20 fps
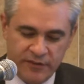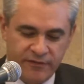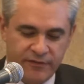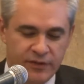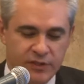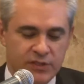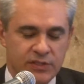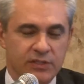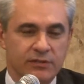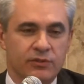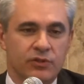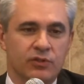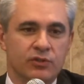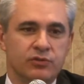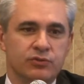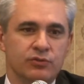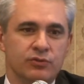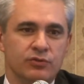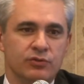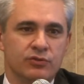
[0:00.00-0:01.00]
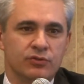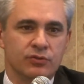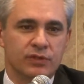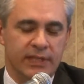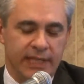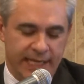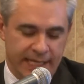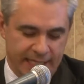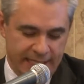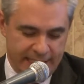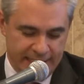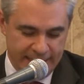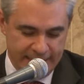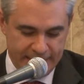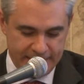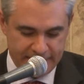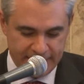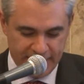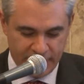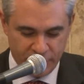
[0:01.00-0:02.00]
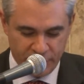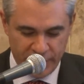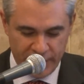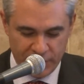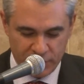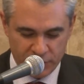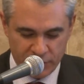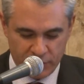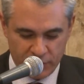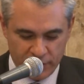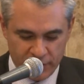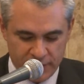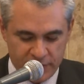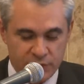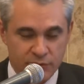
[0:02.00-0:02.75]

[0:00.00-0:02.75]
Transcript: first of all, to, to thank uh, the Korean authorities,